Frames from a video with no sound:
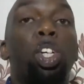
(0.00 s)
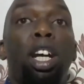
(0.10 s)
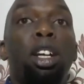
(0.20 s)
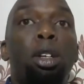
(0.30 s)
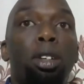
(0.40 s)

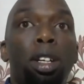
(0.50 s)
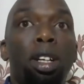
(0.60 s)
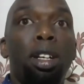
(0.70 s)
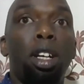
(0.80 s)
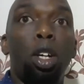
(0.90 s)
change.
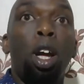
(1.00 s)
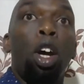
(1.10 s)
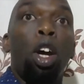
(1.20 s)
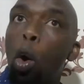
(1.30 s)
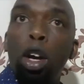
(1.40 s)

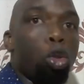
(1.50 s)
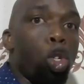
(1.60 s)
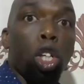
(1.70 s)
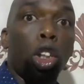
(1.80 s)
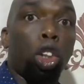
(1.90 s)
Going to
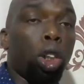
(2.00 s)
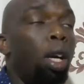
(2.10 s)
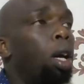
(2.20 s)
church,